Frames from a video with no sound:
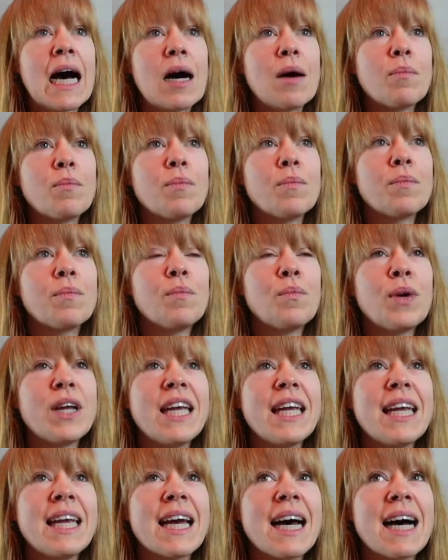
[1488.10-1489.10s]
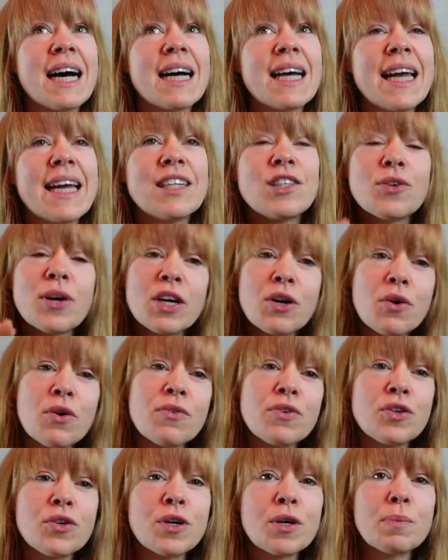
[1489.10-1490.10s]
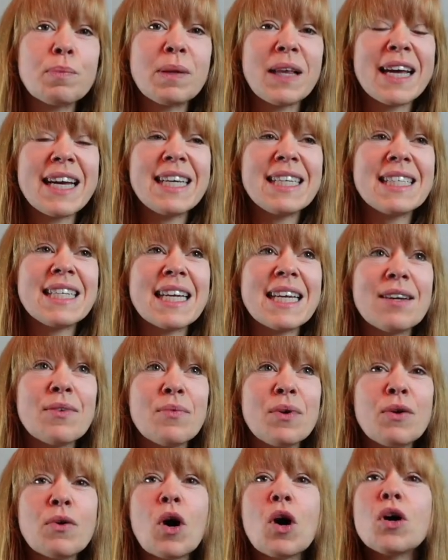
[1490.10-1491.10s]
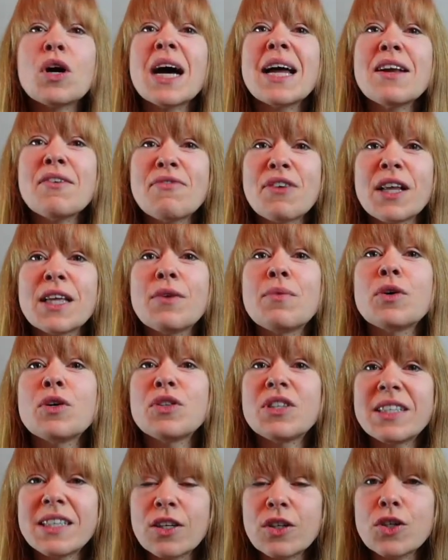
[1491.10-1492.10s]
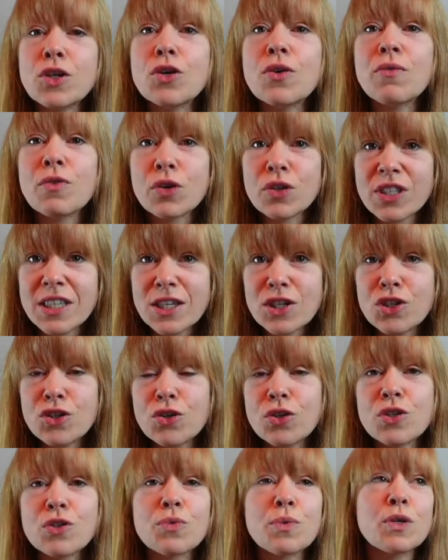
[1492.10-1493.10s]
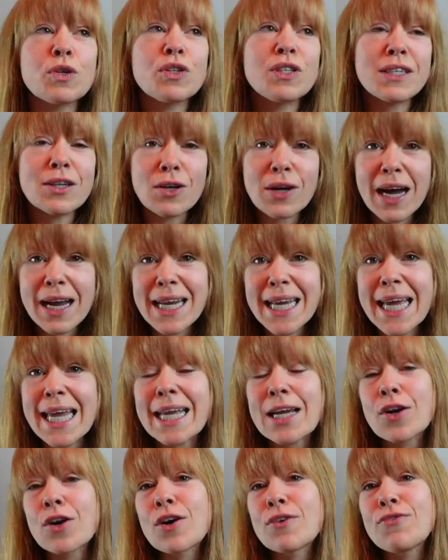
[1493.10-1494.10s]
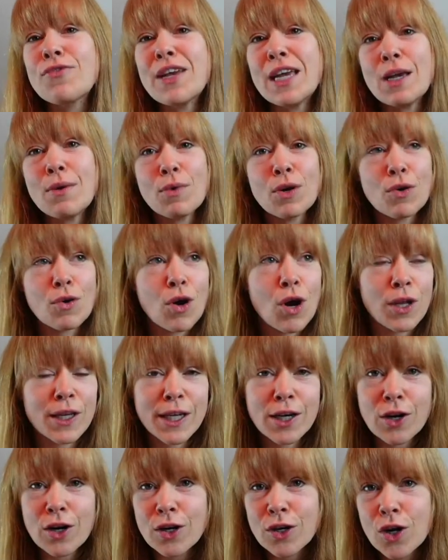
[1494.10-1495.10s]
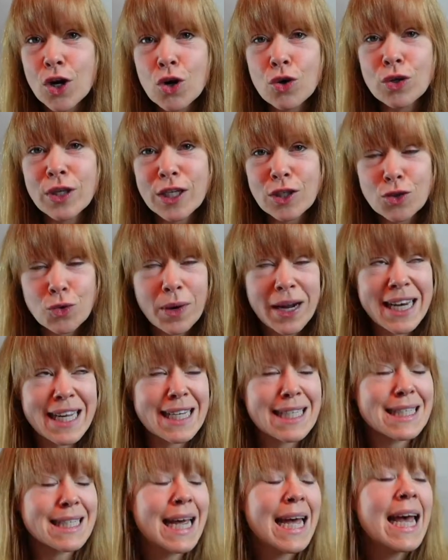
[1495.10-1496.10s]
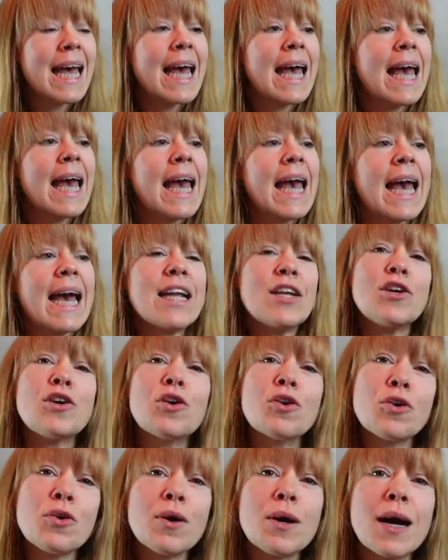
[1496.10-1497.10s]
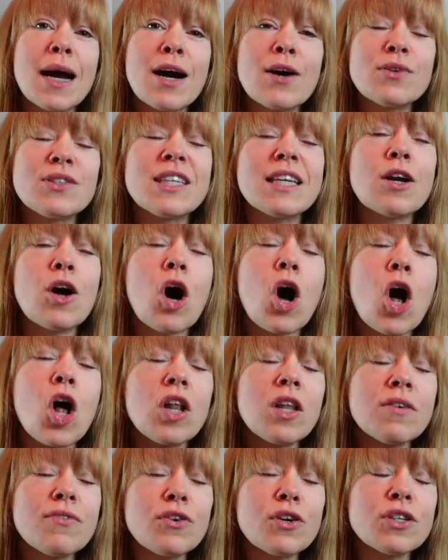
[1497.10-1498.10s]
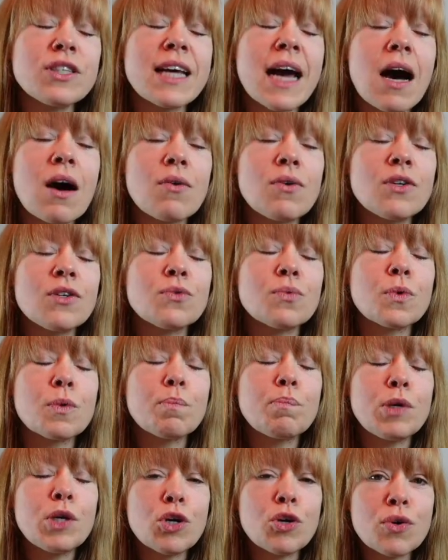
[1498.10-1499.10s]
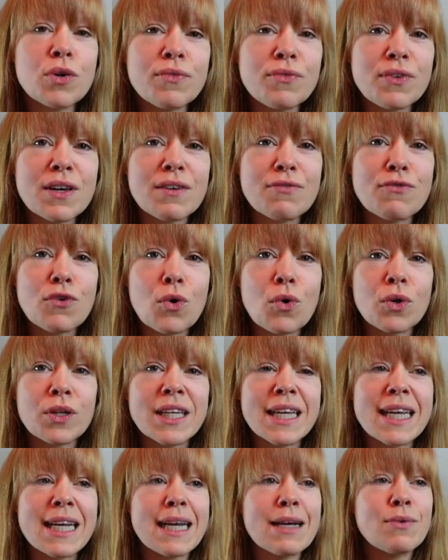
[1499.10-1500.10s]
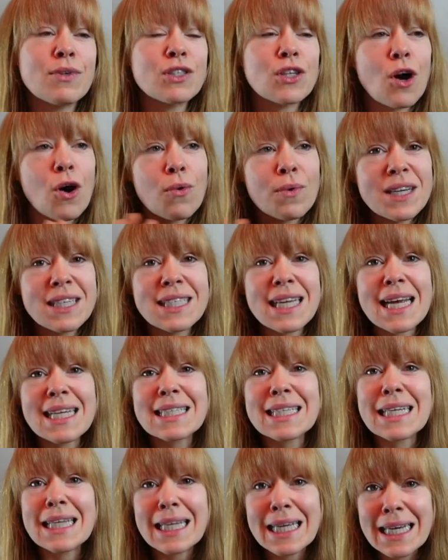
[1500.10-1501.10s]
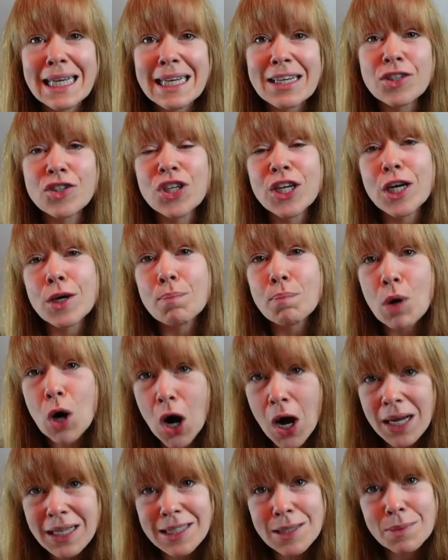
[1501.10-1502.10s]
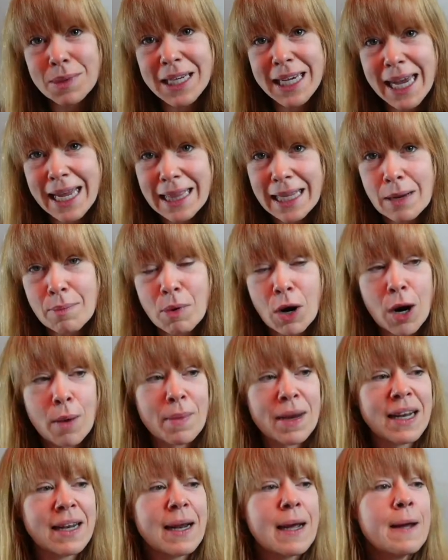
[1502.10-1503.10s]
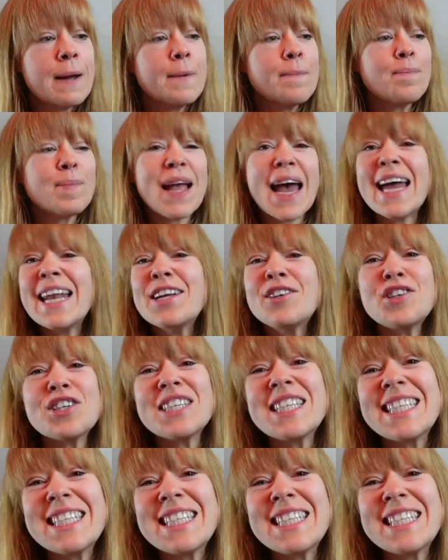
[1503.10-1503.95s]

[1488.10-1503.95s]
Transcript: so I go over to her place, and we all kind of felt like we were still university students. We were still kind of getting on our feet. We were all in our early 20s. And you go to her house, and all of her towels were beautifully folded. It was always as clean as she could possibly get the apartment. And it